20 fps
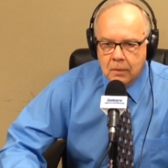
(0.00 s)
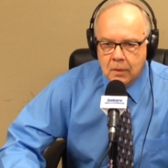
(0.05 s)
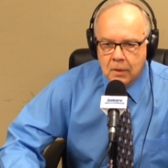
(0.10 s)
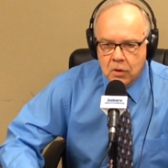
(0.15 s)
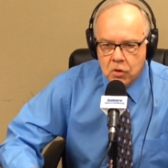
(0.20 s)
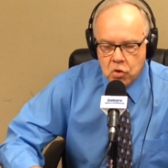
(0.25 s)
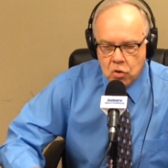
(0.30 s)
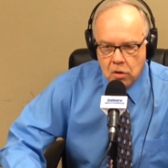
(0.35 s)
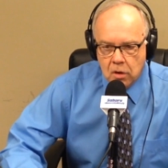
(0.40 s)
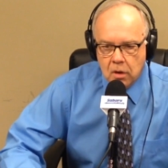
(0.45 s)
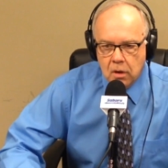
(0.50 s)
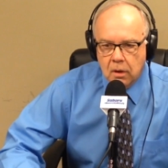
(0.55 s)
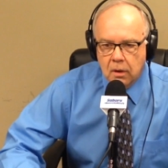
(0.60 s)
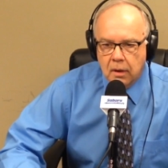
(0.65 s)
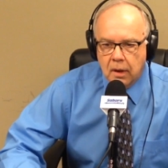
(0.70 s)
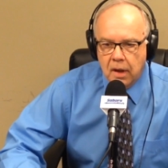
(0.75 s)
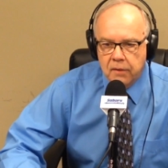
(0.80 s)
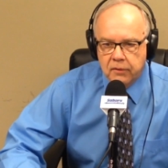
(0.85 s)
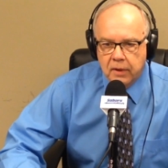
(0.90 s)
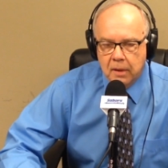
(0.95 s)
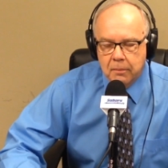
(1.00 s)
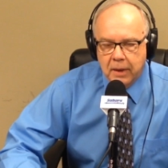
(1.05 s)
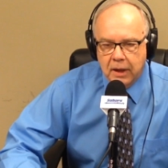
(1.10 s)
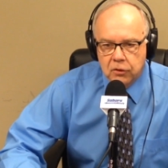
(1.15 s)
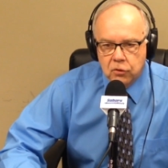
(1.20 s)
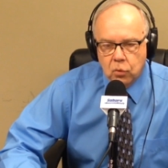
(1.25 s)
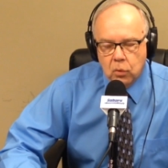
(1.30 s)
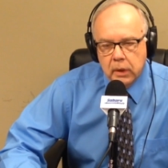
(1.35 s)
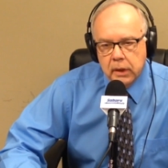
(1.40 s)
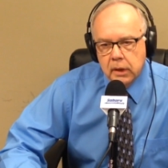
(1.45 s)
Sure. I've got
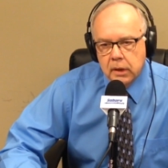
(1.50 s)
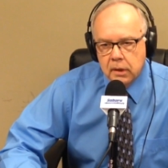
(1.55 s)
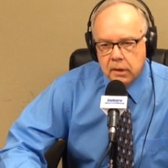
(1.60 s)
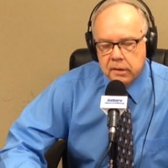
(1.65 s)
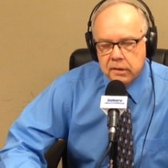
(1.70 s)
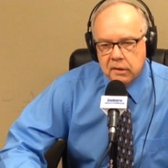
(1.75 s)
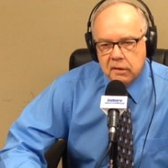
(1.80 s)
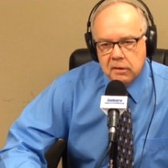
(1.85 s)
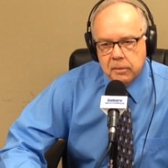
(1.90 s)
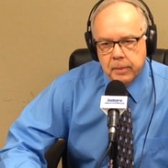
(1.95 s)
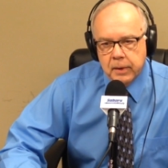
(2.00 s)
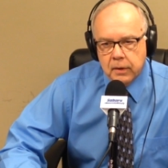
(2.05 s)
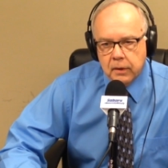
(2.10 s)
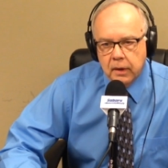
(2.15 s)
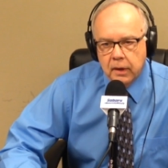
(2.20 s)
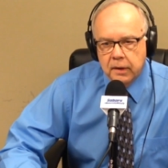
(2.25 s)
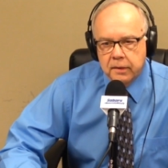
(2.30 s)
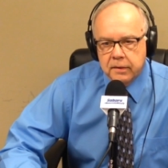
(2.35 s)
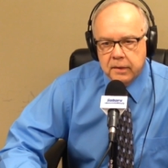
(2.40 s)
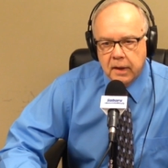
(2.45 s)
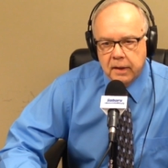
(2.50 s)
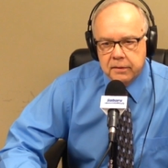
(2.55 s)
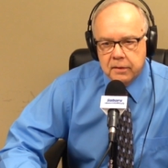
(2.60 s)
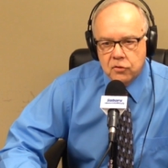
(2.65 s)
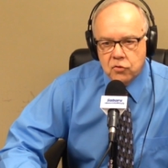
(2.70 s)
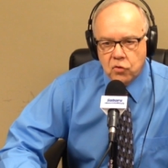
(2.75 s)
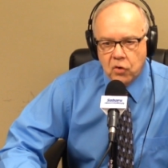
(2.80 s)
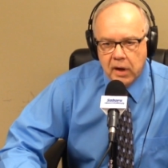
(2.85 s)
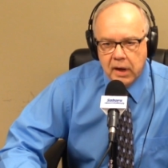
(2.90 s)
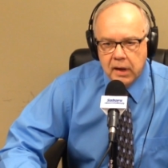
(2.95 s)
about 20 years experience as a
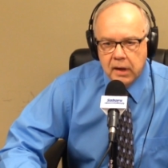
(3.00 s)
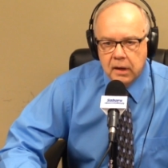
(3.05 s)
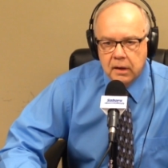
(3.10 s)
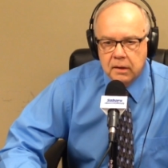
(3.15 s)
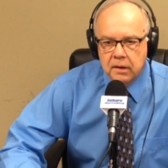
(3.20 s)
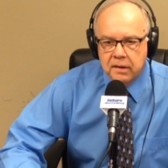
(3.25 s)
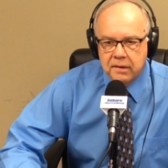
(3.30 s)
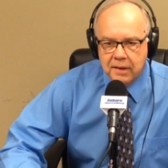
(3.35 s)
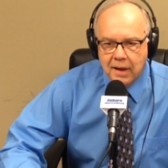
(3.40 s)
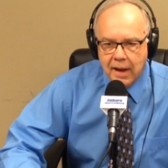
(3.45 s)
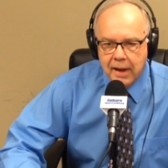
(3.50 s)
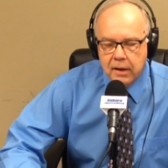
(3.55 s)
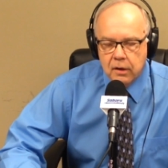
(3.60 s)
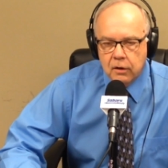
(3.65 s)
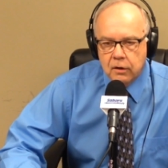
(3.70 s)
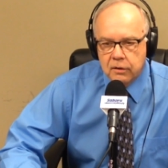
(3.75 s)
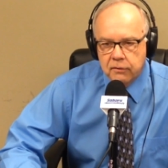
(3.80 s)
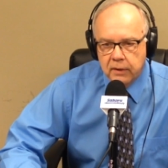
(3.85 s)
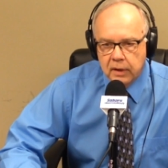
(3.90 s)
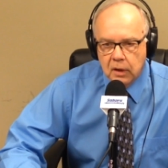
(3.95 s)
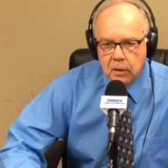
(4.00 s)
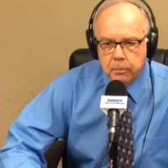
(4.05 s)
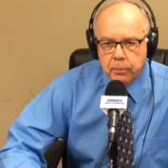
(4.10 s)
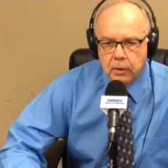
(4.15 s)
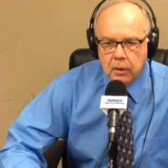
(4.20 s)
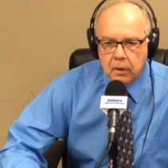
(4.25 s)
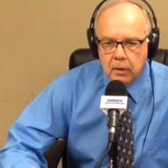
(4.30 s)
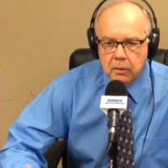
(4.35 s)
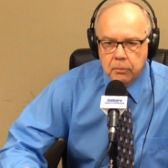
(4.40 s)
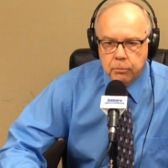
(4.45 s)
training, designer,
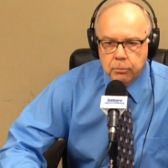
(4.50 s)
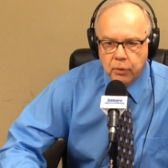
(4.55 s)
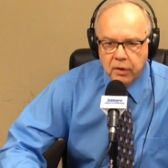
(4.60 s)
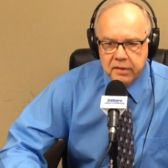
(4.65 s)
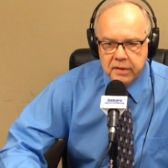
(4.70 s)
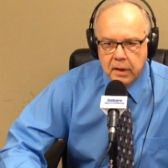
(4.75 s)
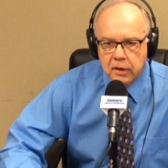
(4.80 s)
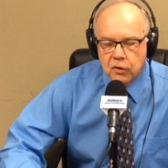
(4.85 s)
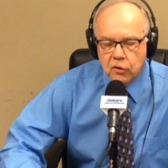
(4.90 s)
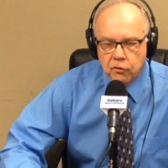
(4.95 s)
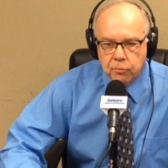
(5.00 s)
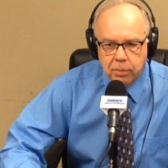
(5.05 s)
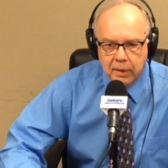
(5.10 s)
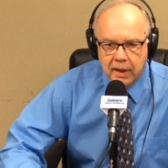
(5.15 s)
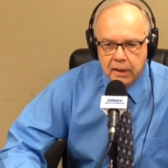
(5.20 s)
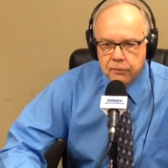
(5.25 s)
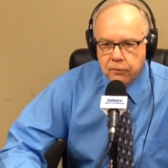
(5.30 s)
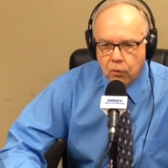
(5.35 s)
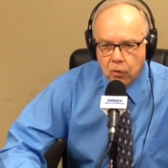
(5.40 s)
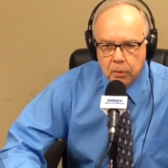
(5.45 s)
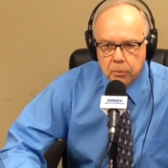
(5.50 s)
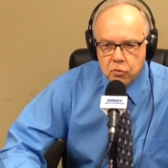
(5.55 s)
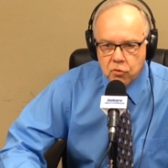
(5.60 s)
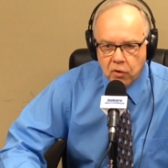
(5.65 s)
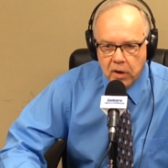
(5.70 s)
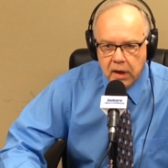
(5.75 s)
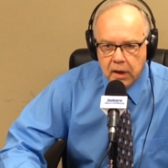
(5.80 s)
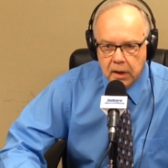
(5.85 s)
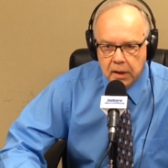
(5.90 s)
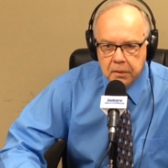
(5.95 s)
developer, and presenter of platform
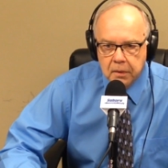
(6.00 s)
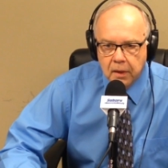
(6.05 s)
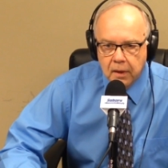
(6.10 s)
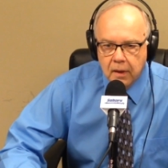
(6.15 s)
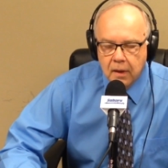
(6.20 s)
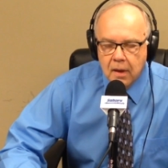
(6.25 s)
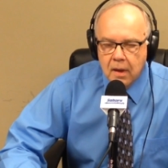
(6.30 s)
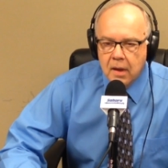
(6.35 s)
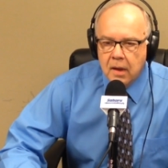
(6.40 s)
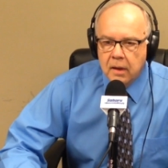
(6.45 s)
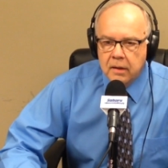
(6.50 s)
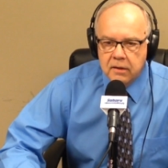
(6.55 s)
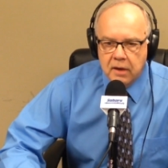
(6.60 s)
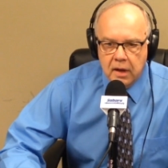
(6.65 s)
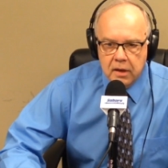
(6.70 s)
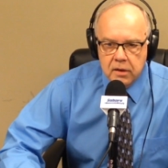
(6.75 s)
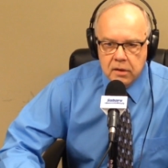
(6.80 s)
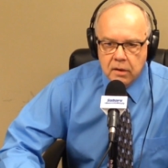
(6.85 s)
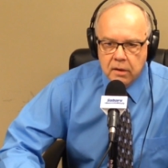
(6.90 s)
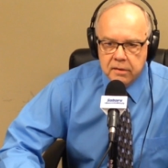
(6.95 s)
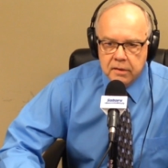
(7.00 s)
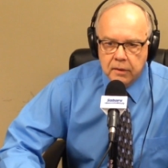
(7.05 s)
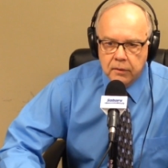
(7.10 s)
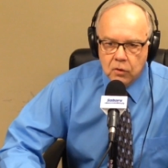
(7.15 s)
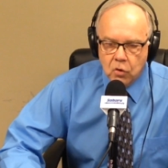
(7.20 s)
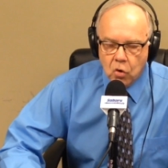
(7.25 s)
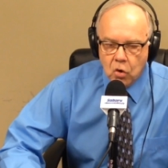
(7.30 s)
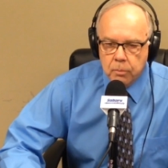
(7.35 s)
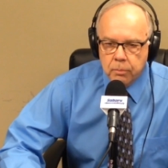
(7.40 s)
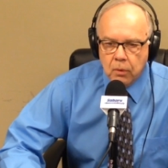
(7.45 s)
training, 10 years in the
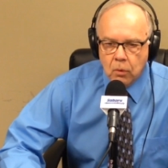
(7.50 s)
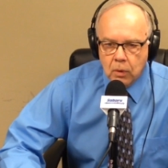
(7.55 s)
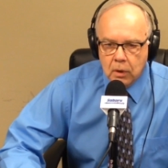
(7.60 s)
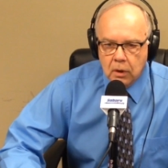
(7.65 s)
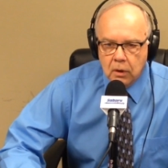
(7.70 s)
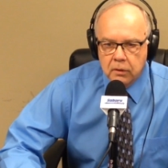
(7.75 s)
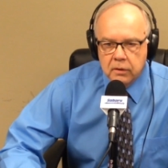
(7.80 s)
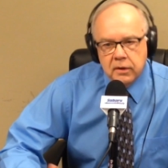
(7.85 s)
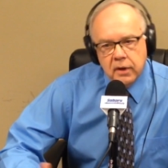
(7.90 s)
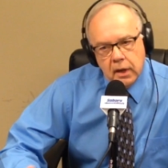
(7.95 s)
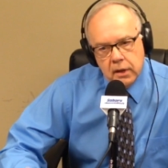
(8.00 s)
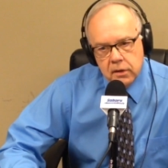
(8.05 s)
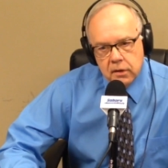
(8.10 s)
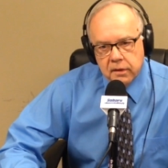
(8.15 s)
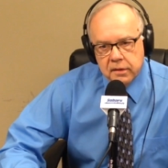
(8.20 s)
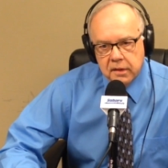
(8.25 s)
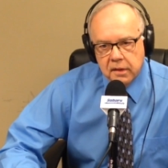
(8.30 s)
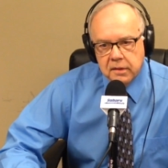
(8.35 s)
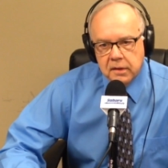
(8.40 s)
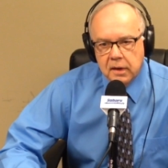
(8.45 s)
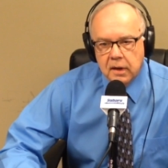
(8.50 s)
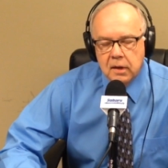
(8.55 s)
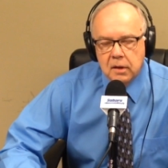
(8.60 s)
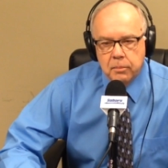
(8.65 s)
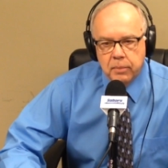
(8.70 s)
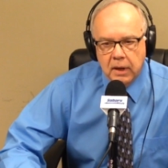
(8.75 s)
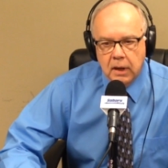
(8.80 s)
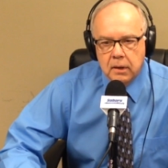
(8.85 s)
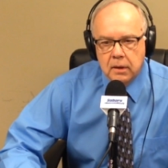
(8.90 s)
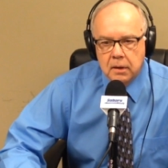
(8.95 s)
corporate world, 10 years as an
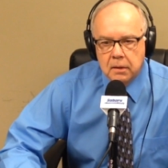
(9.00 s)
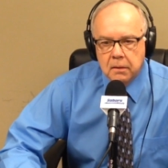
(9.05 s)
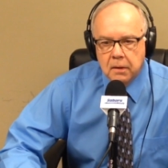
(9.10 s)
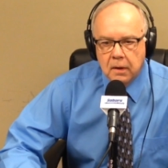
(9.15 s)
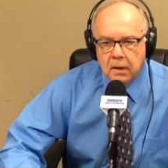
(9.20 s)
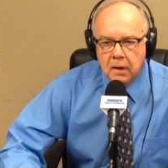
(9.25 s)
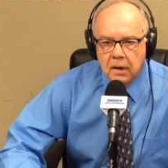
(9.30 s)
independent.